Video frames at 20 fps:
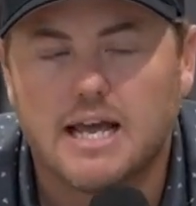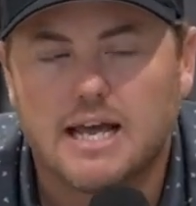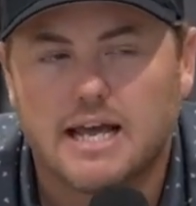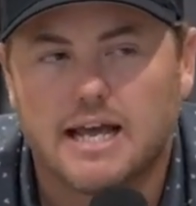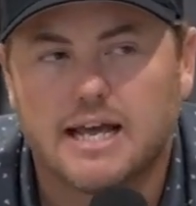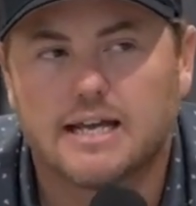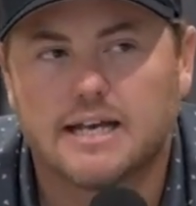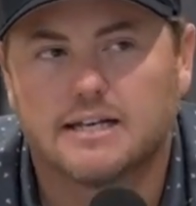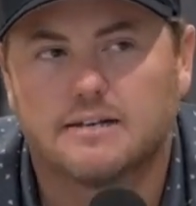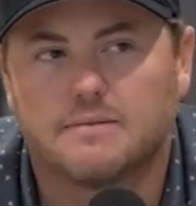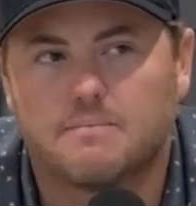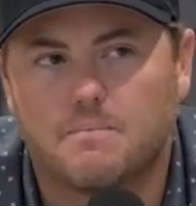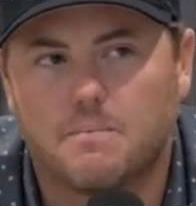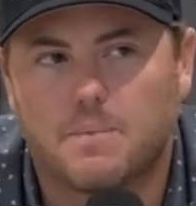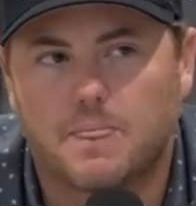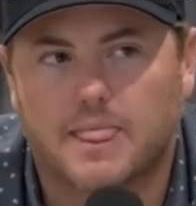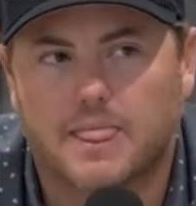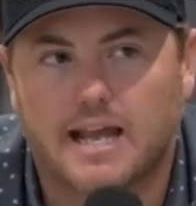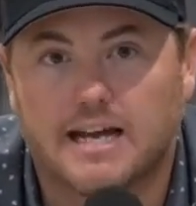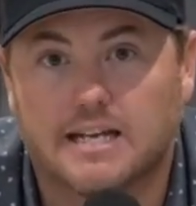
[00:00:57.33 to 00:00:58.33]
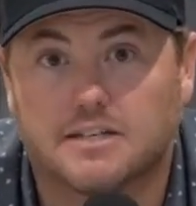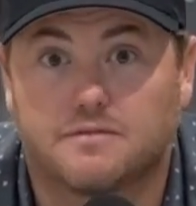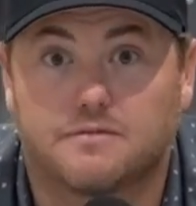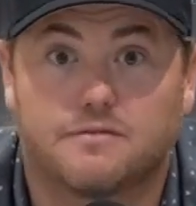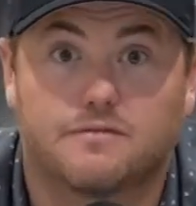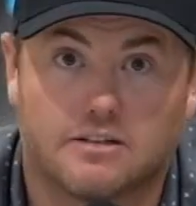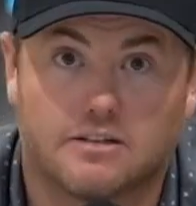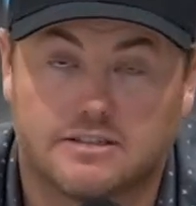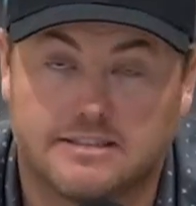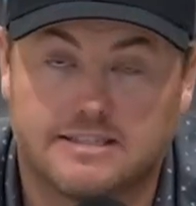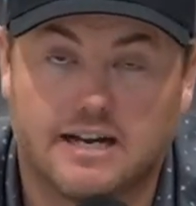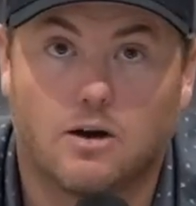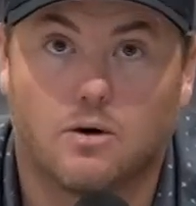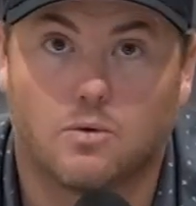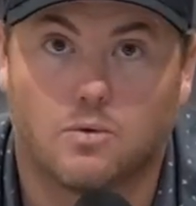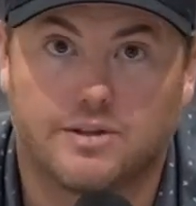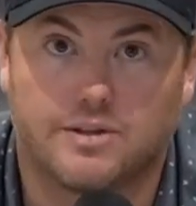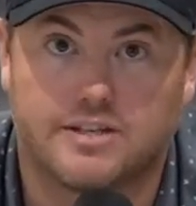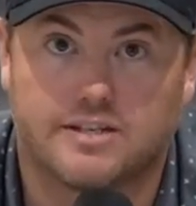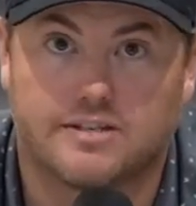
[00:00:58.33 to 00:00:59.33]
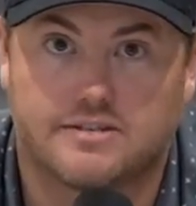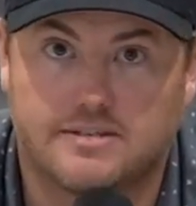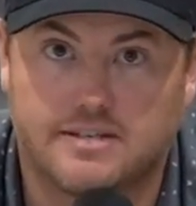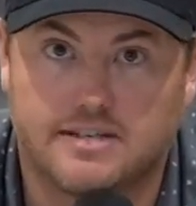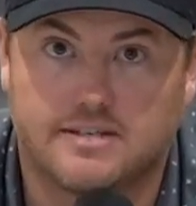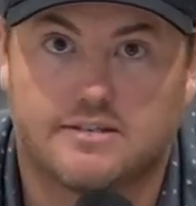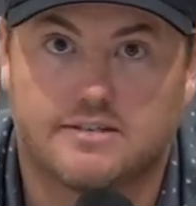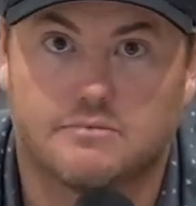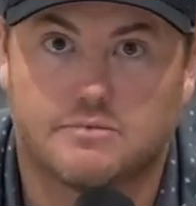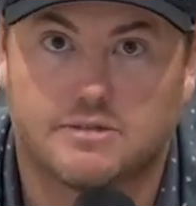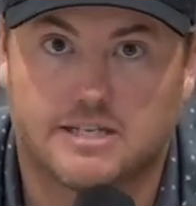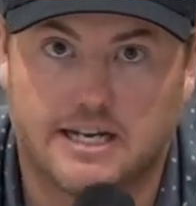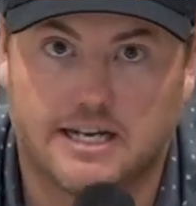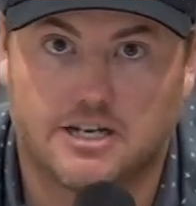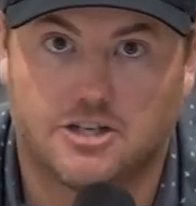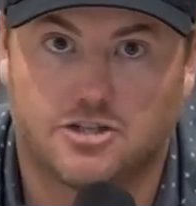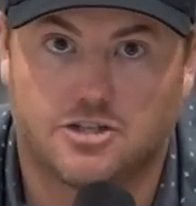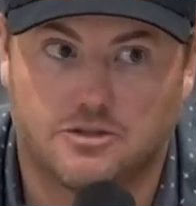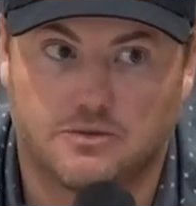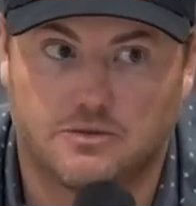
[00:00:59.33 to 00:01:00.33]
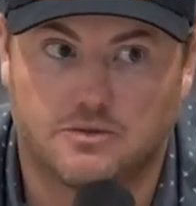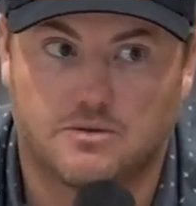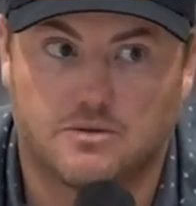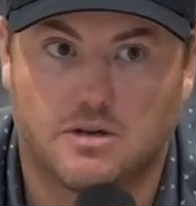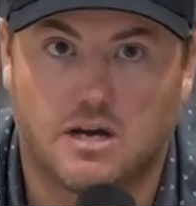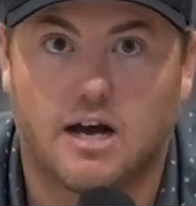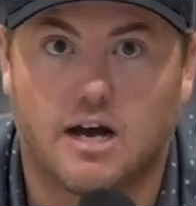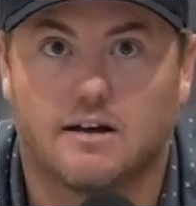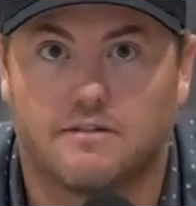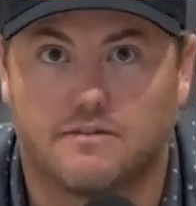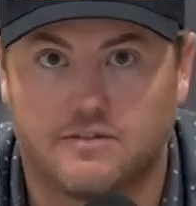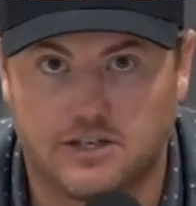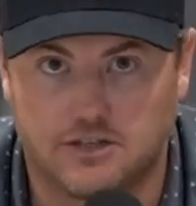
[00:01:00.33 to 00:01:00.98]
and has dealt with the systems issue of these